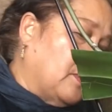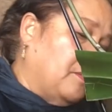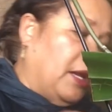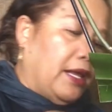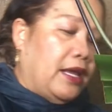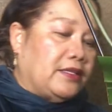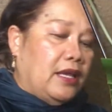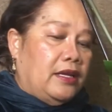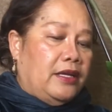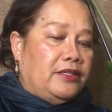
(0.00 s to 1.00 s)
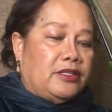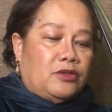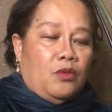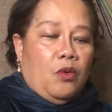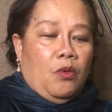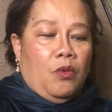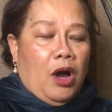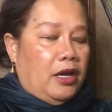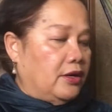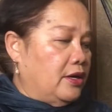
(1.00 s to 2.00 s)
but like I said, I just
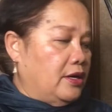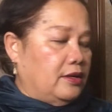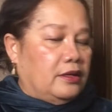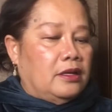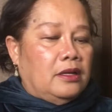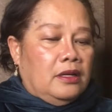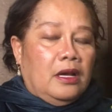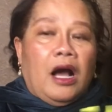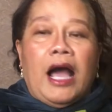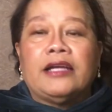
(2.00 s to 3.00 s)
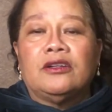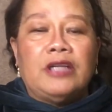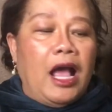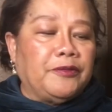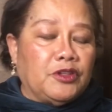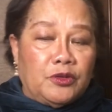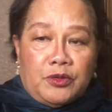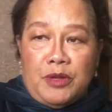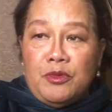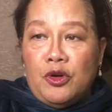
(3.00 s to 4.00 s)
water it. I don't have to
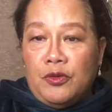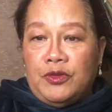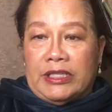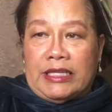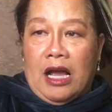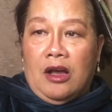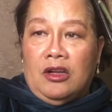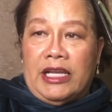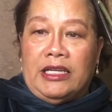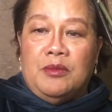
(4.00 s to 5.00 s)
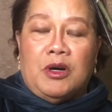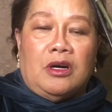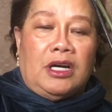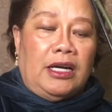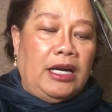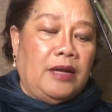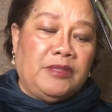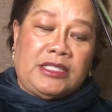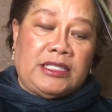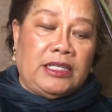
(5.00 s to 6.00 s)
remove the towel anymore. I'm
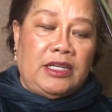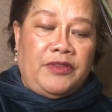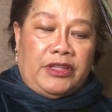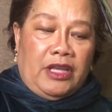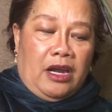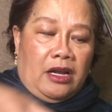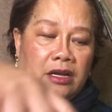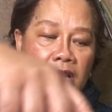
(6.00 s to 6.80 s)
just going to leave it there.